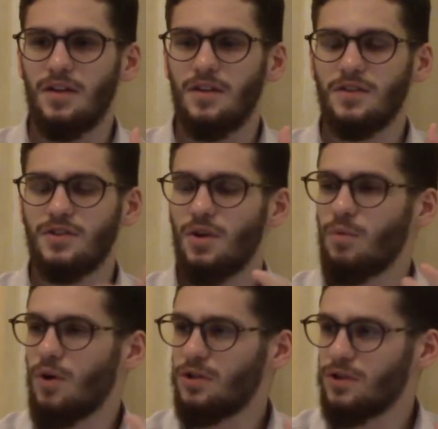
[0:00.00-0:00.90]
So
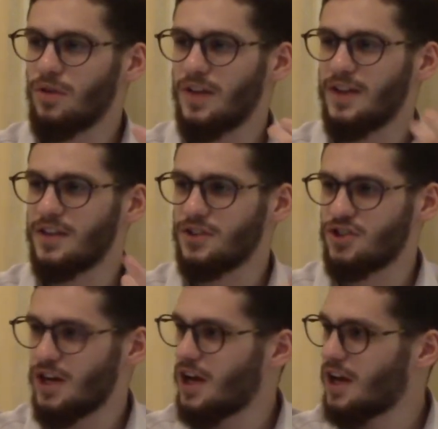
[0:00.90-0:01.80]
we all know that
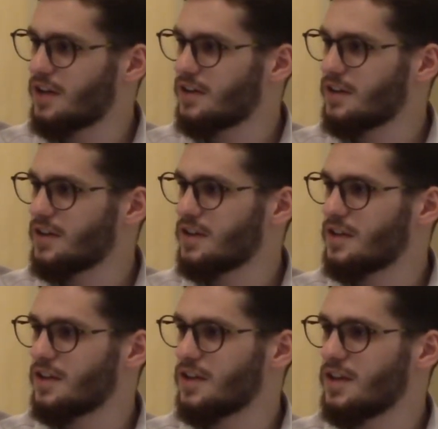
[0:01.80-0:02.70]
Dajjal,
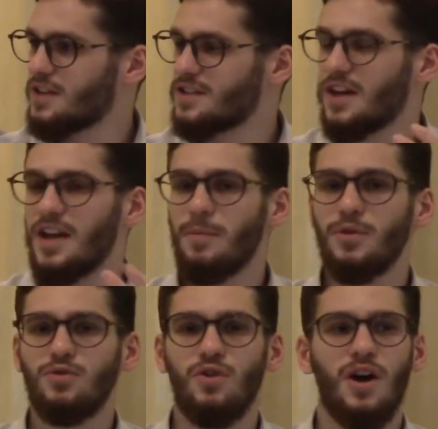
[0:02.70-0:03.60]
he's not
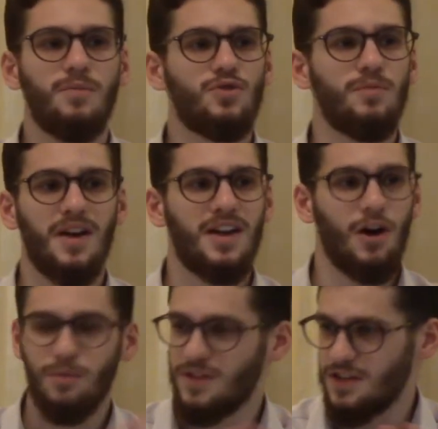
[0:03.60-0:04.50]
able to come to Mecca
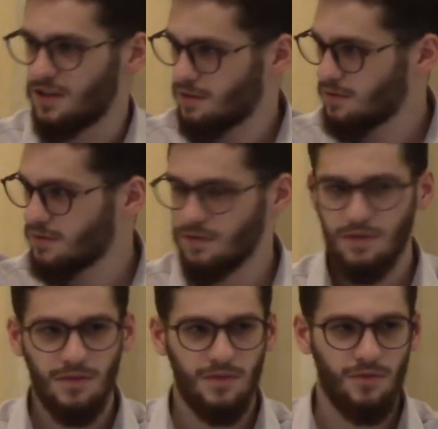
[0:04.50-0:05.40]
or Medina,
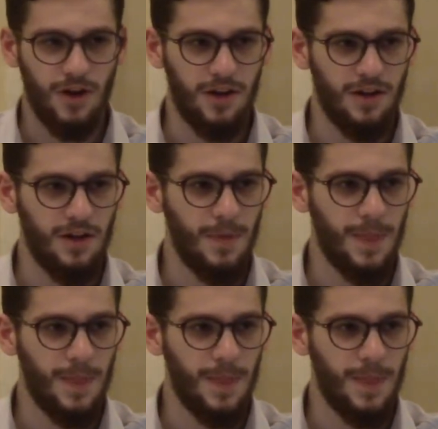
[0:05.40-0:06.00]
right?